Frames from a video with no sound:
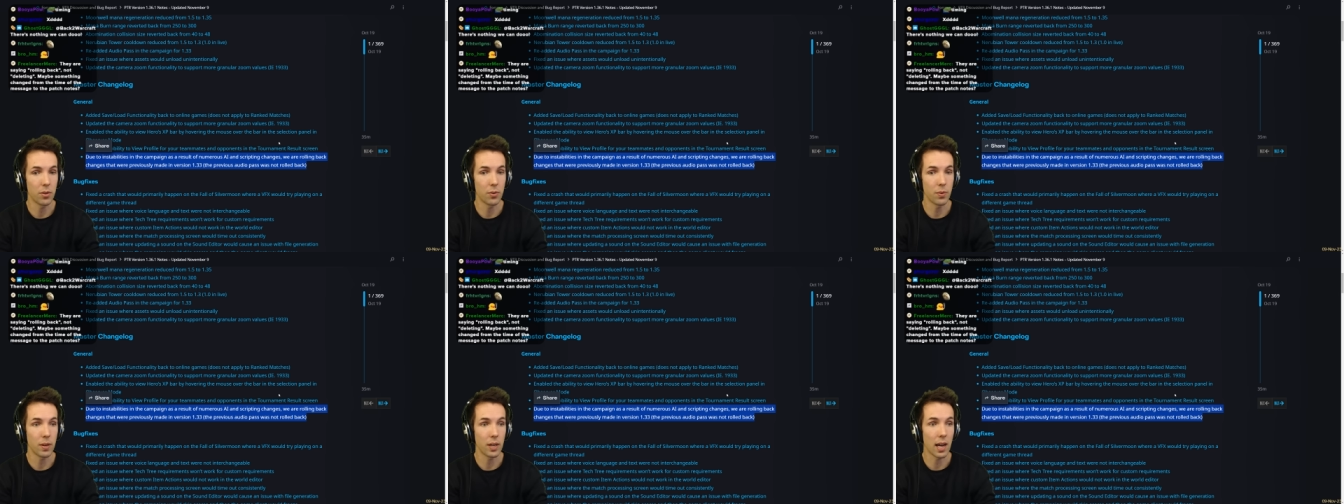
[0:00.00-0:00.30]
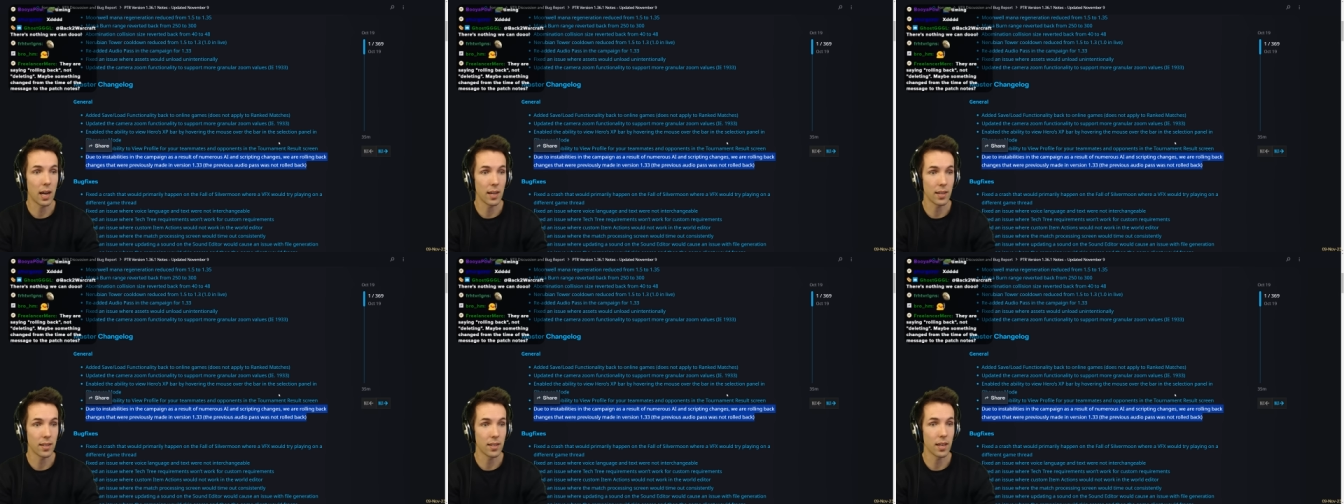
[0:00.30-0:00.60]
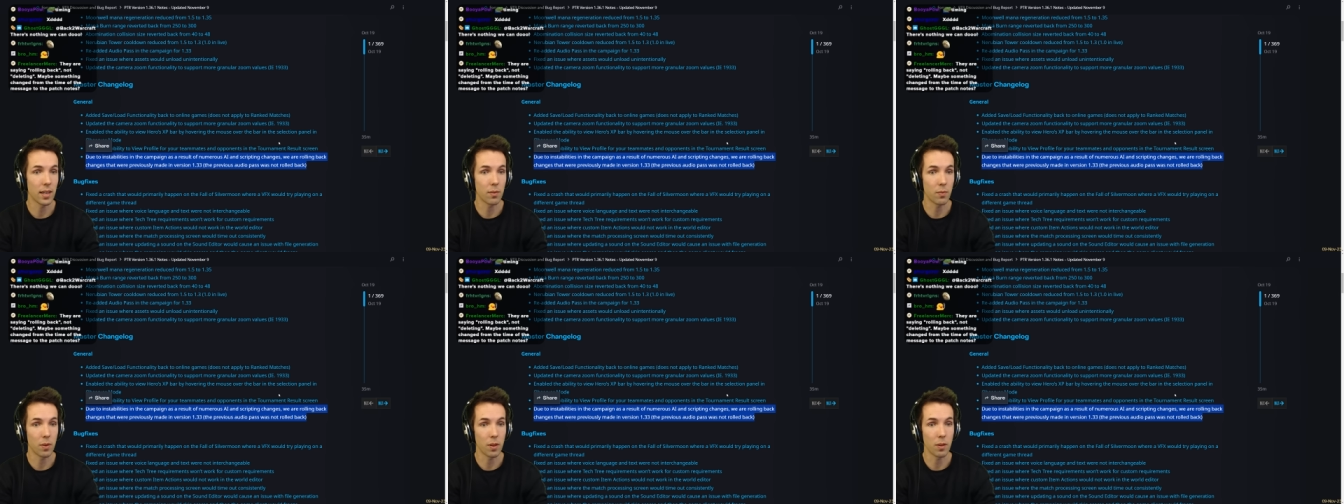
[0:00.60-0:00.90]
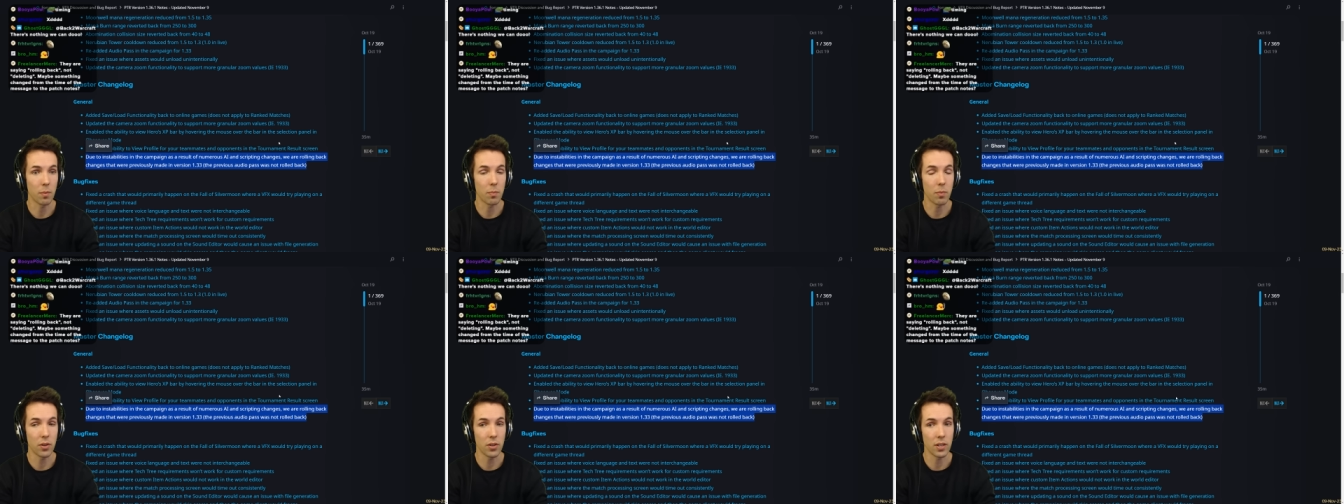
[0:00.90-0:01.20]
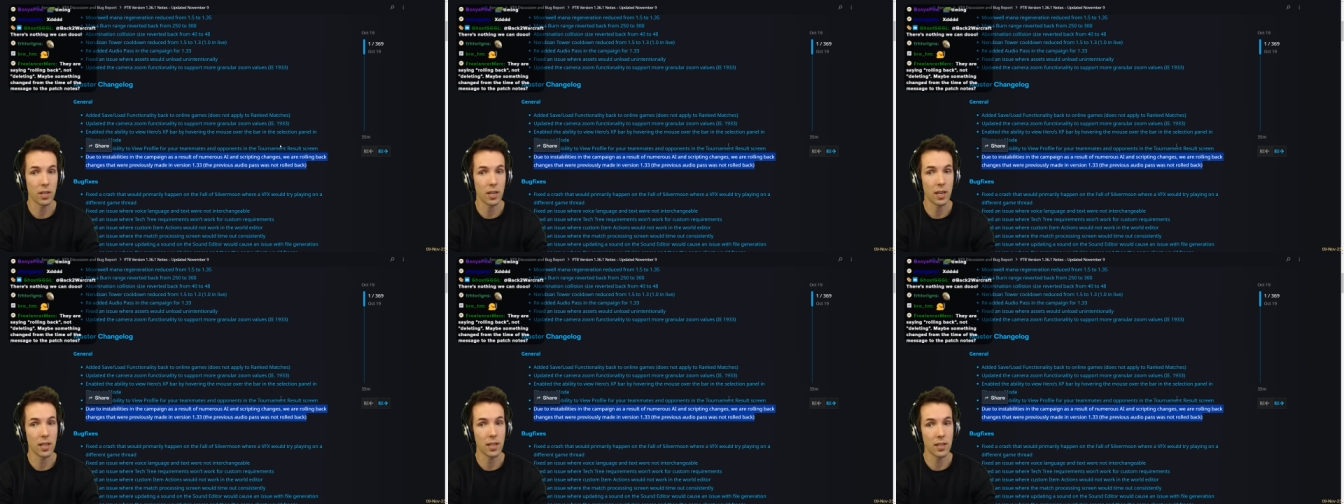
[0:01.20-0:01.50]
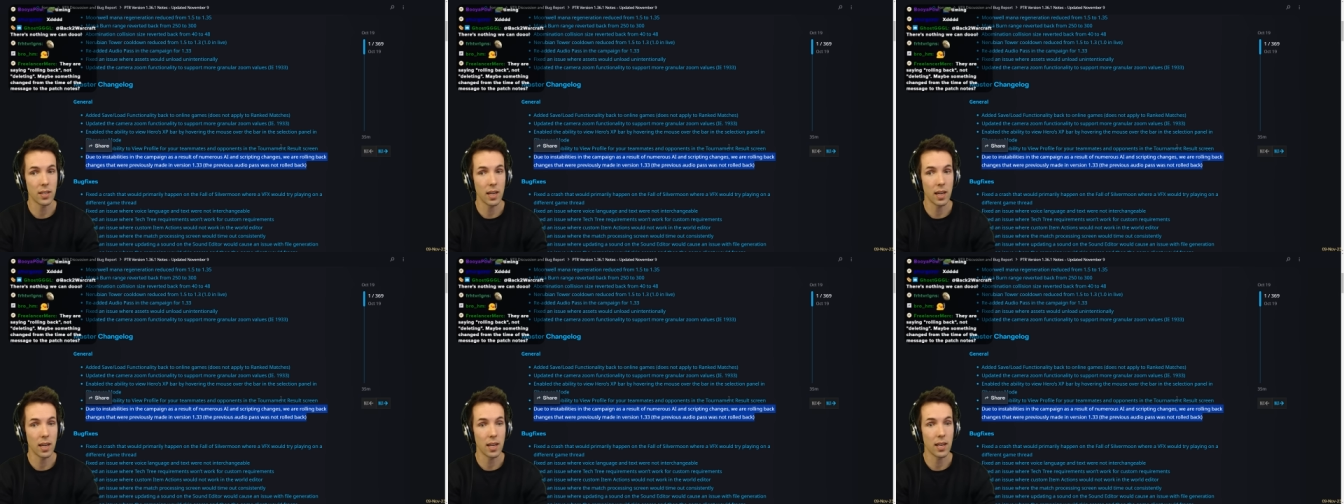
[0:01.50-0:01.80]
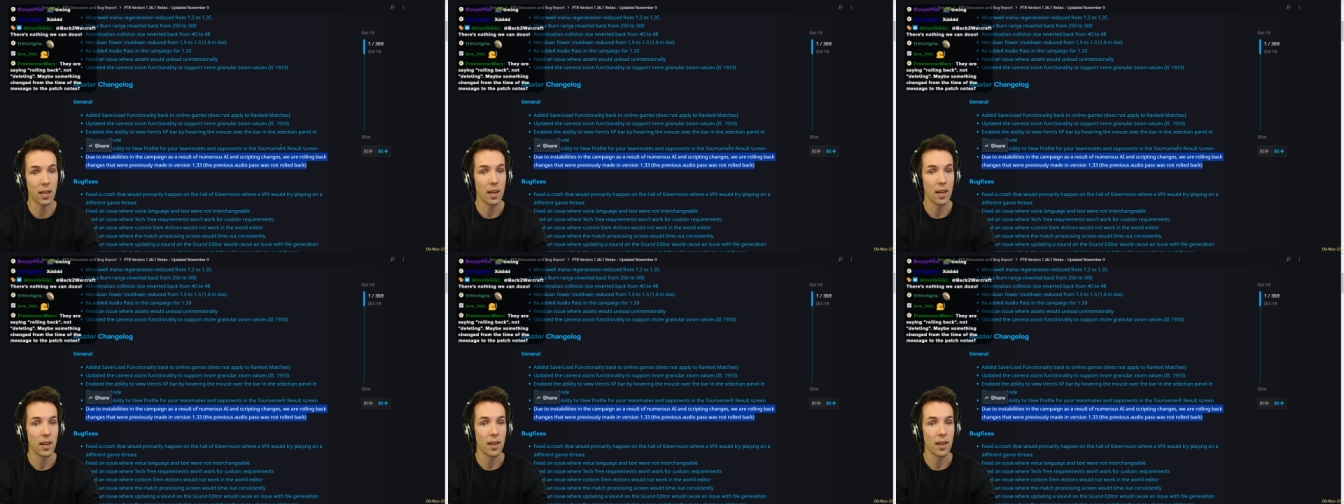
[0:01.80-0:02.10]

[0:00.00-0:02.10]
you in contact with the person that said